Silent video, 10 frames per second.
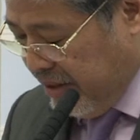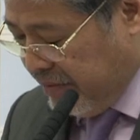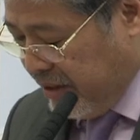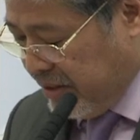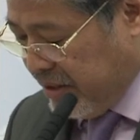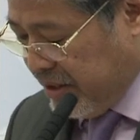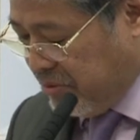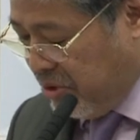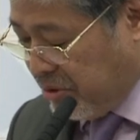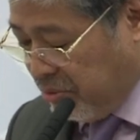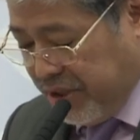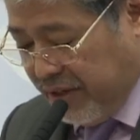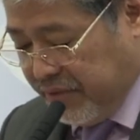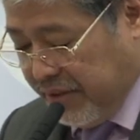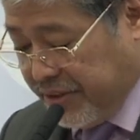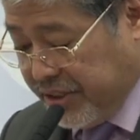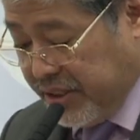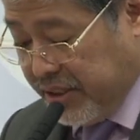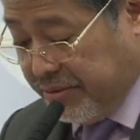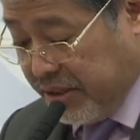that, quote, "We have never
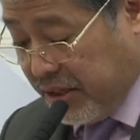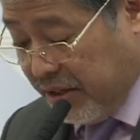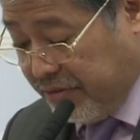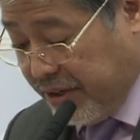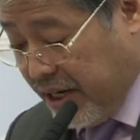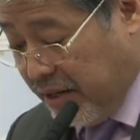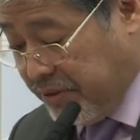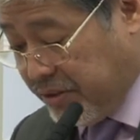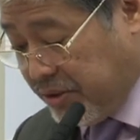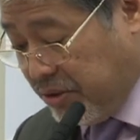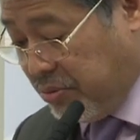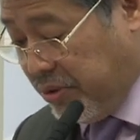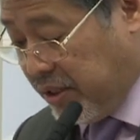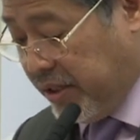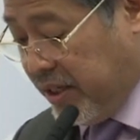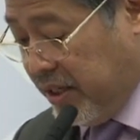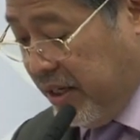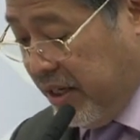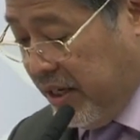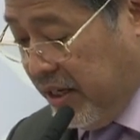seen a recovery happen so quickly,
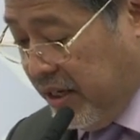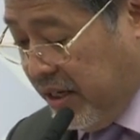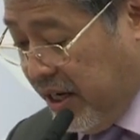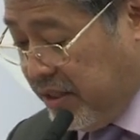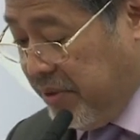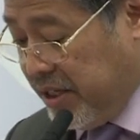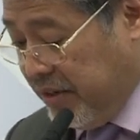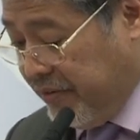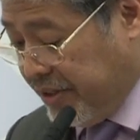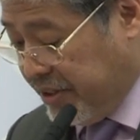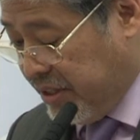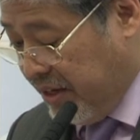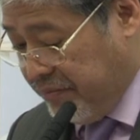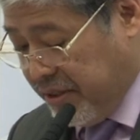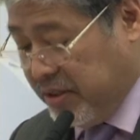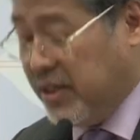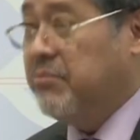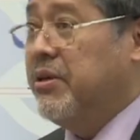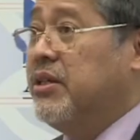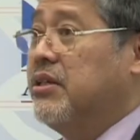and many of us have been
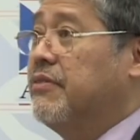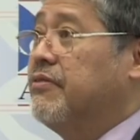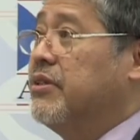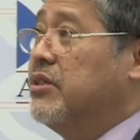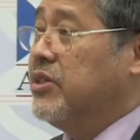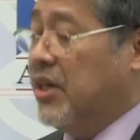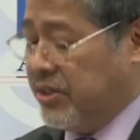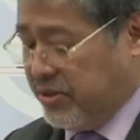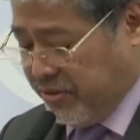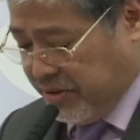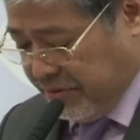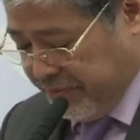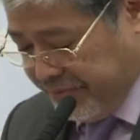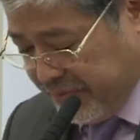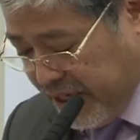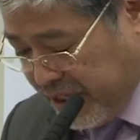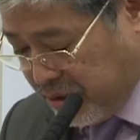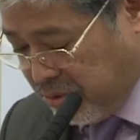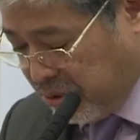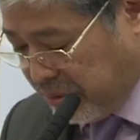in many different disasters," end
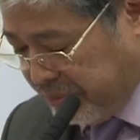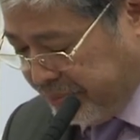quote.